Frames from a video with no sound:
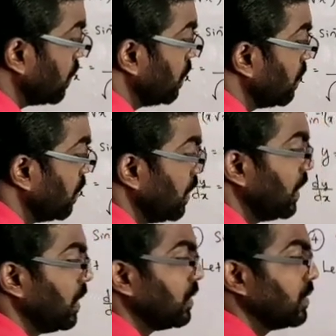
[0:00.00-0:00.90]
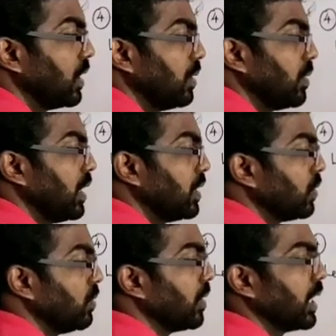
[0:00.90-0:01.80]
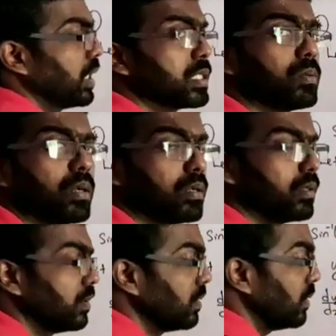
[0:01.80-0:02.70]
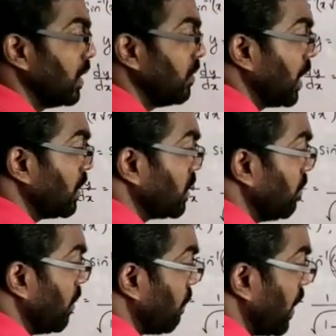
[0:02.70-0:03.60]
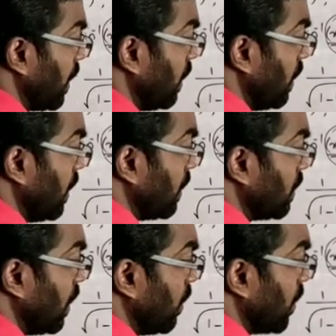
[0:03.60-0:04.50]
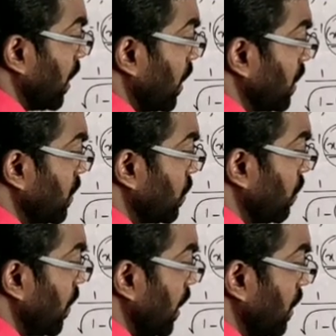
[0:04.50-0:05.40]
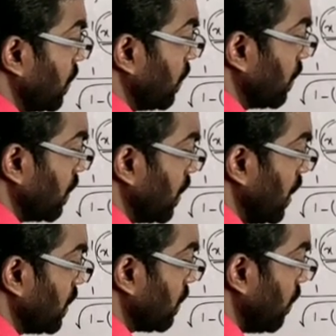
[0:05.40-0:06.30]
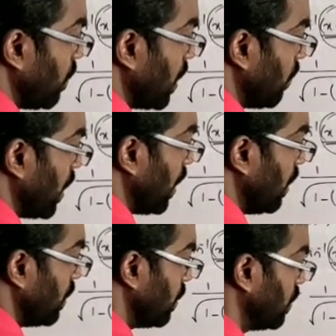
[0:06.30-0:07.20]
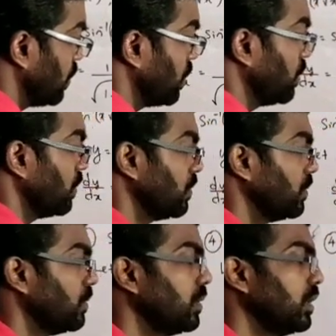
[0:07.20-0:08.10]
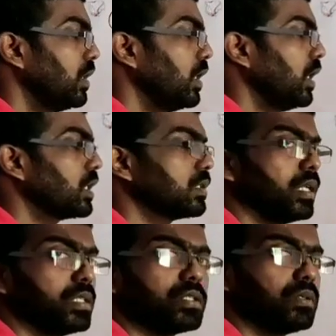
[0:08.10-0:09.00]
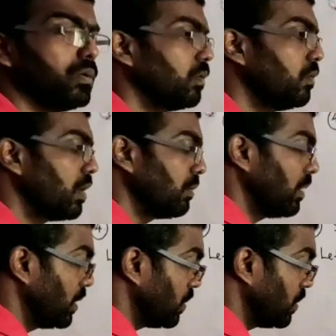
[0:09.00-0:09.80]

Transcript: to 3 by 2 minus 1. That we can simplify 3 minus 2 by 2. That is 1 by 2. X raised to 1 by